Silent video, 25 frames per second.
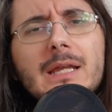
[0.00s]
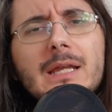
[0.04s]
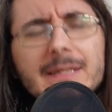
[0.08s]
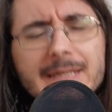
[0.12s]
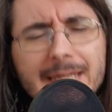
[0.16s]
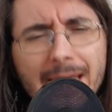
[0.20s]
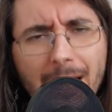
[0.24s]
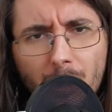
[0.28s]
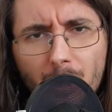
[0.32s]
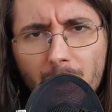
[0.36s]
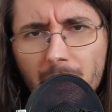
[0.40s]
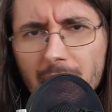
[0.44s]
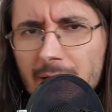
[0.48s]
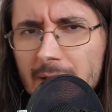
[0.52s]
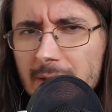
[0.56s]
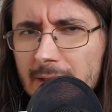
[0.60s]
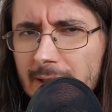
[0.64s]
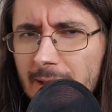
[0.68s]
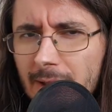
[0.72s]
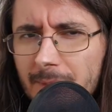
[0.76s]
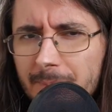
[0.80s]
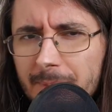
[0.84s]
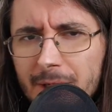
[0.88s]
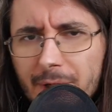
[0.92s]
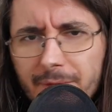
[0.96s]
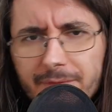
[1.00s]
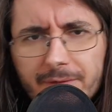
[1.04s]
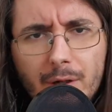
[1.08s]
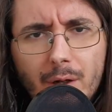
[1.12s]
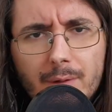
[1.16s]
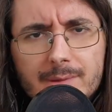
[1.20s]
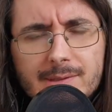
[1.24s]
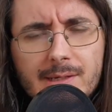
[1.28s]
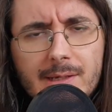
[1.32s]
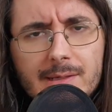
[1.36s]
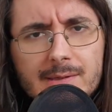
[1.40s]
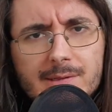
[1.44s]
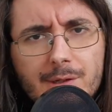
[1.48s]
Now, a little bit of
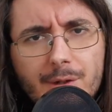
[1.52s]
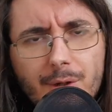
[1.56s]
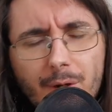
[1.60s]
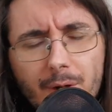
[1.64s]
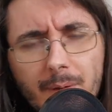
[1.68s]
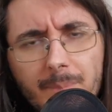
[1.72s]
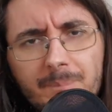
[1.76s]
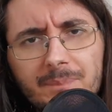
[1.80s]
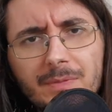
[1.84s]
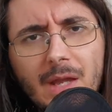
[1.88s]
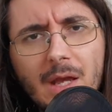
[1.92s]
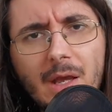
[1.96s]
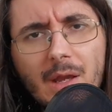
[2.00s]
context here.